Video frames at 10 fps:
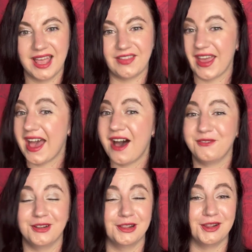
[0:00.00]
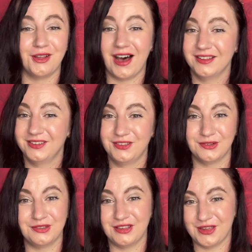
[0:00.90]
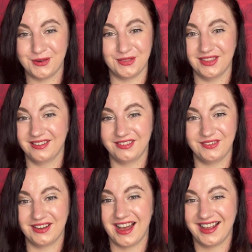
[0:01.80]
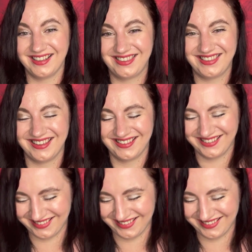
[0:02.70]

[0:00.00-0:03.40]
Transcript: And I have a lot to teach on this, you guys.